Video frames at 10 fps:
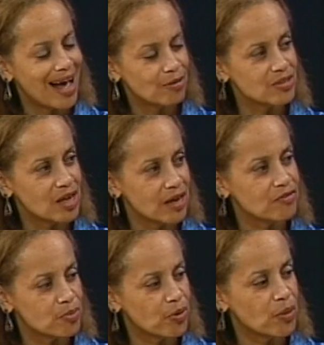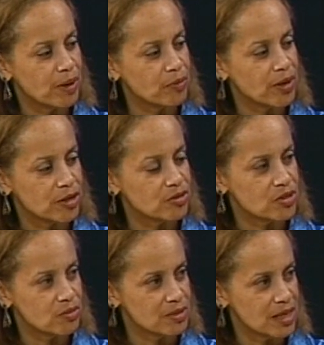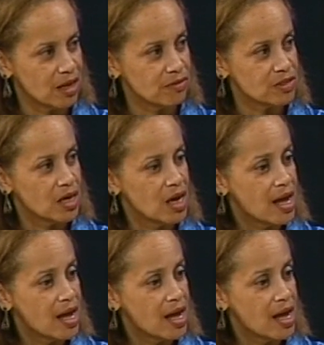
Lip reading: outside of the probate records themselves.